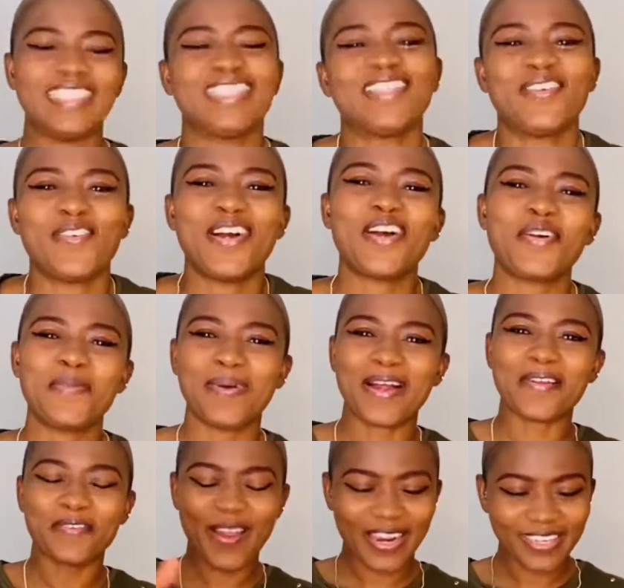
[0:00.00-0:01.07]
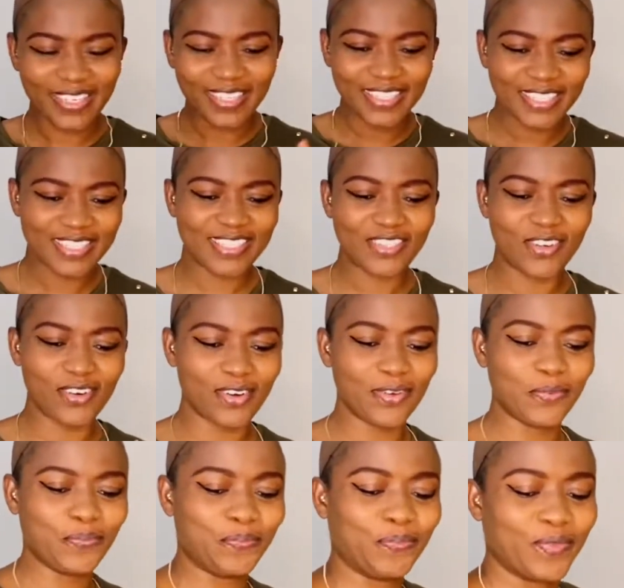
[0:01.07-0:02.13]
Welcome back finally. So
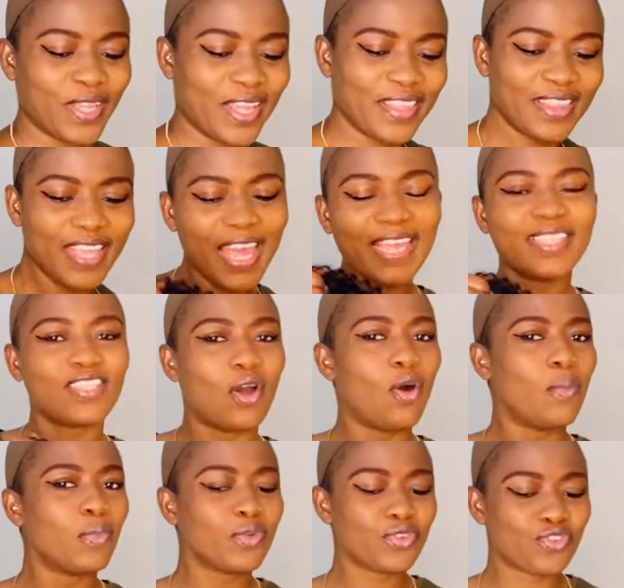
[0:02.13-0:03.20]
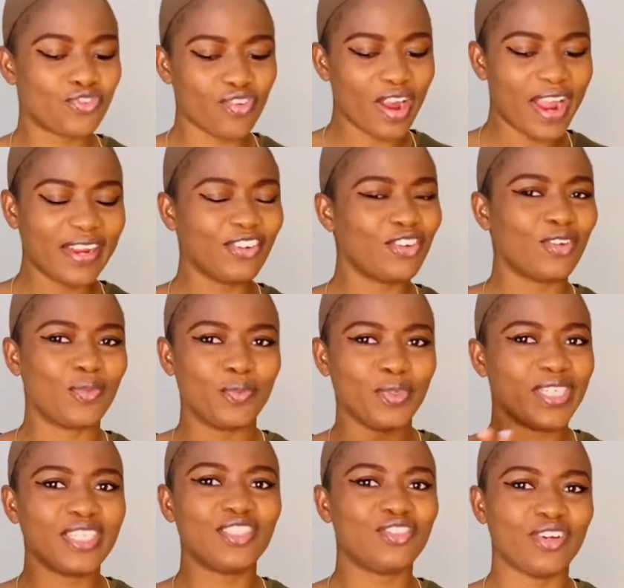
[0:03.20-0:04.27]
the hair is almost dry, not
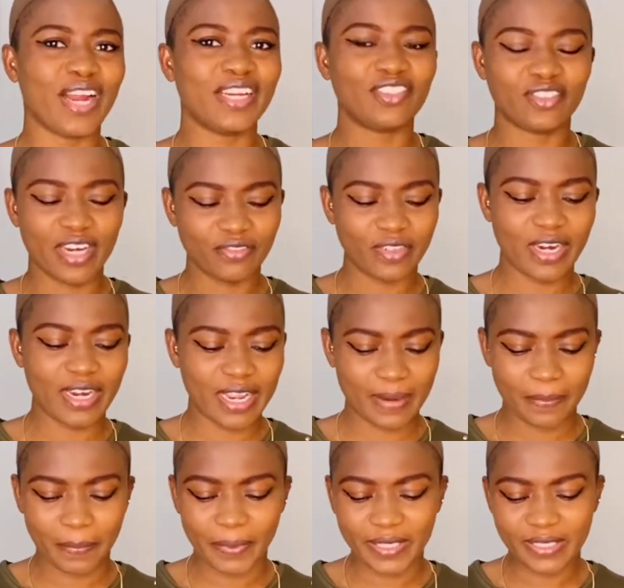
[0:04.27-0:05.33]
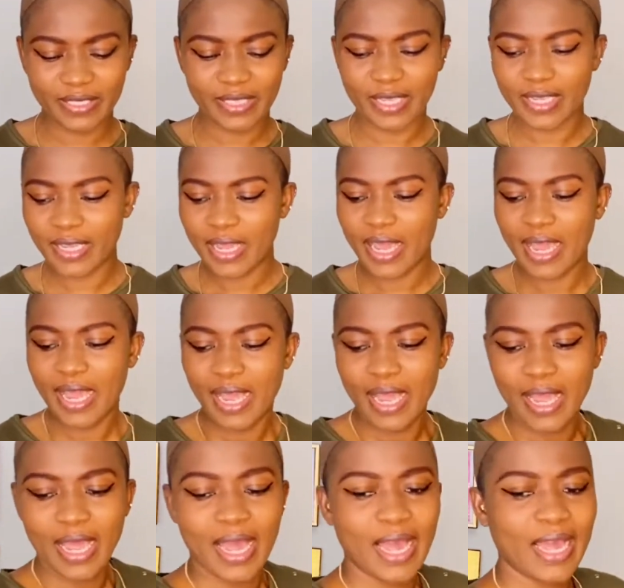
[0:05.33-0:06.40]
really dry but like per se.
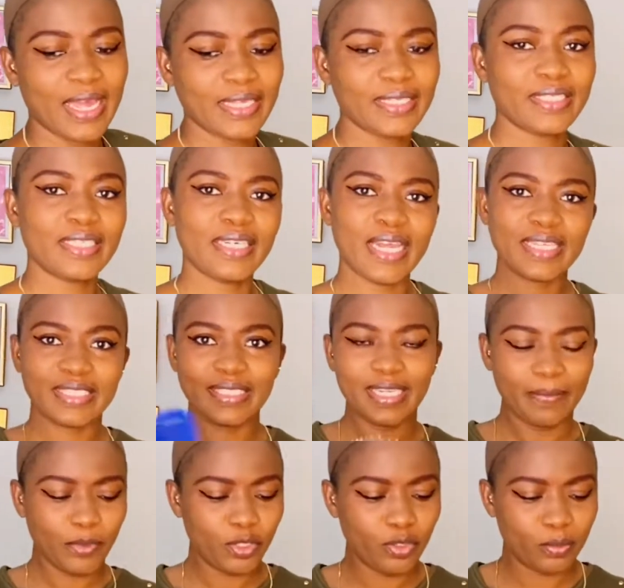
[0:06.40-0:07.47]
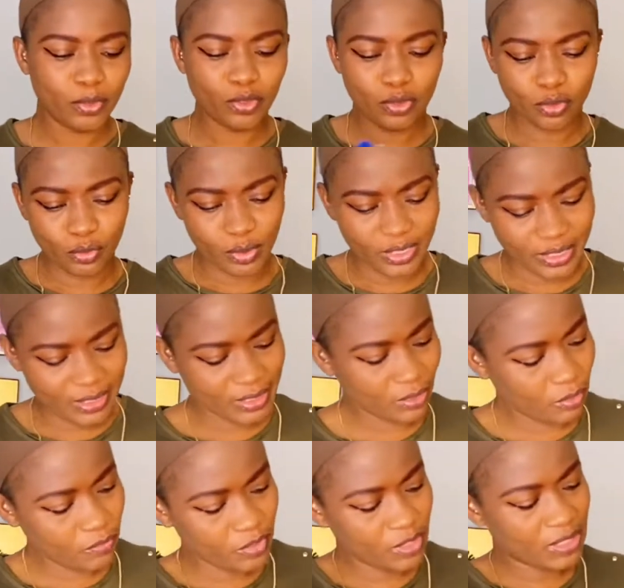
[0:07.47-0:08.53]
And the next thing I'm going to be doing is,
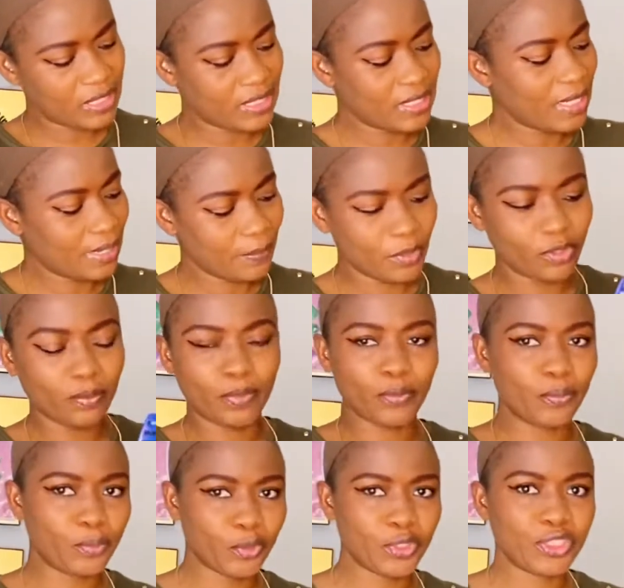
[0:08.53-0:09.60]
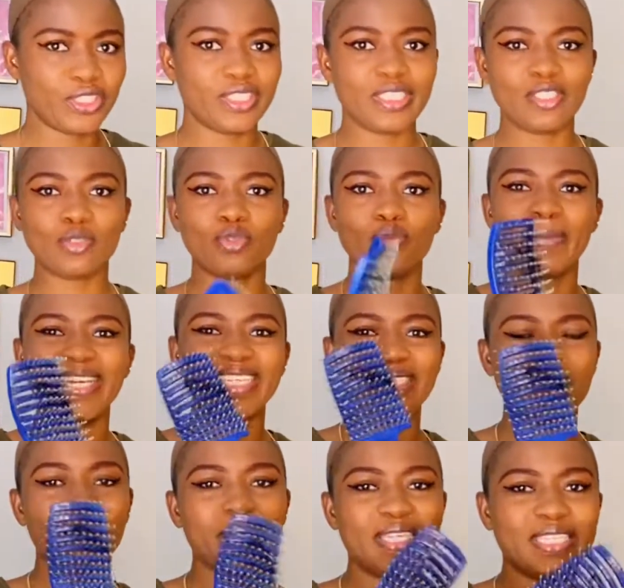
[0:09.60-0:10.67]
obviously, I'm going to be brushing this. So you
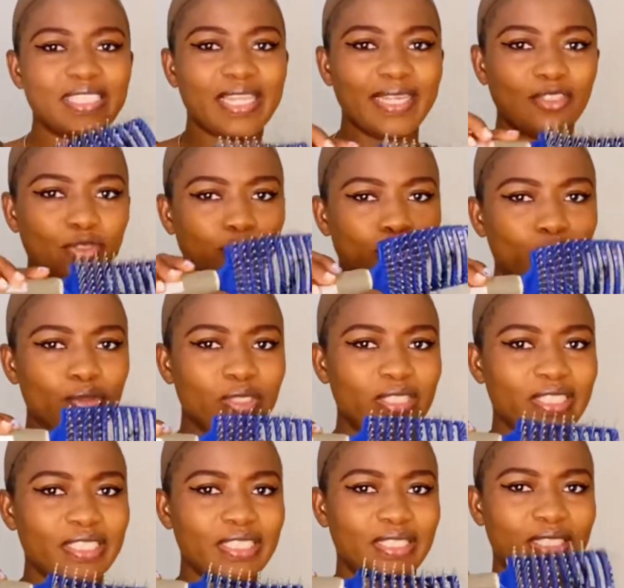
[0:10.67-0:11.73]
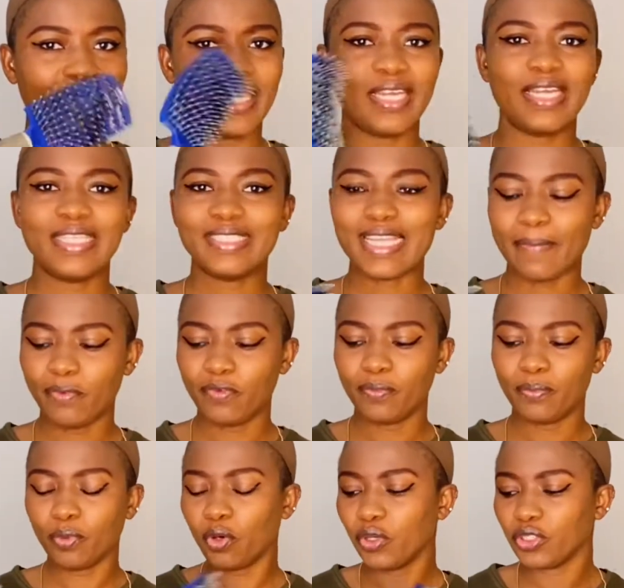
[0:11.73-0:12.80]
may decide to use this type of
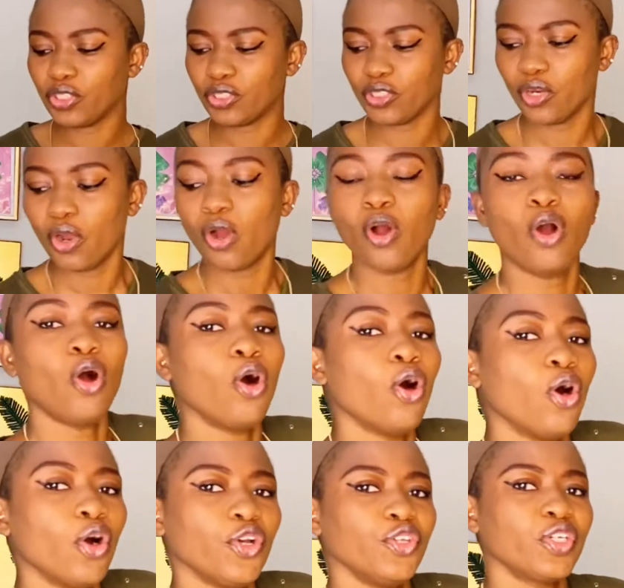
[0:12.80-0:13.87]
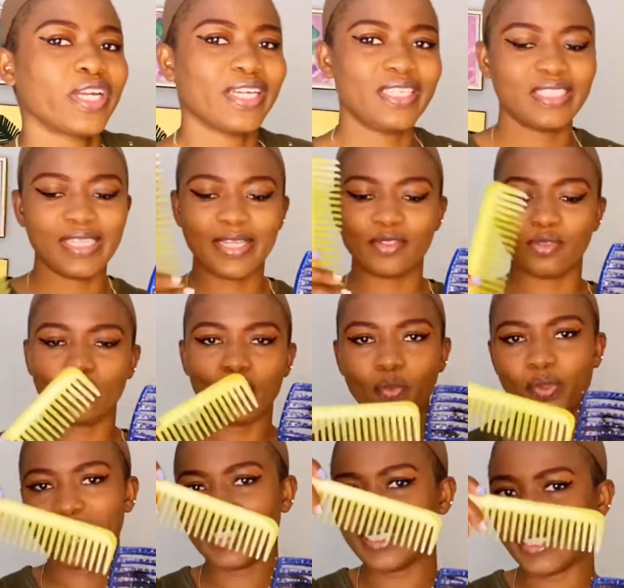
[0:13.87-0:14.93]
brush, or you can decide to go
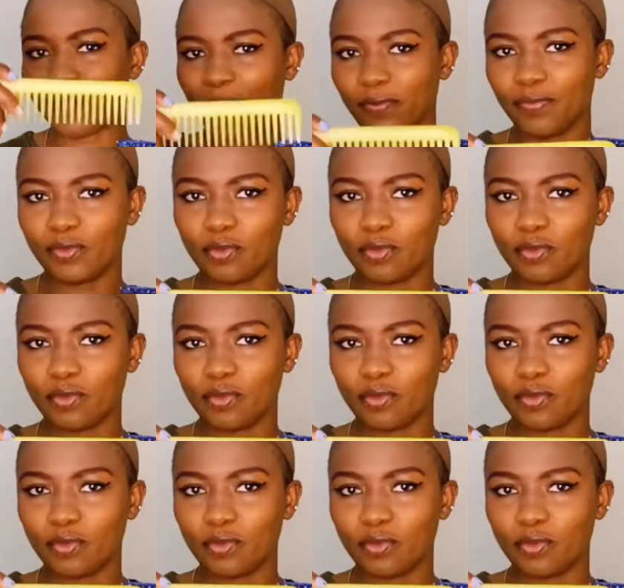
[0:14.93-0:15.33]
with this type of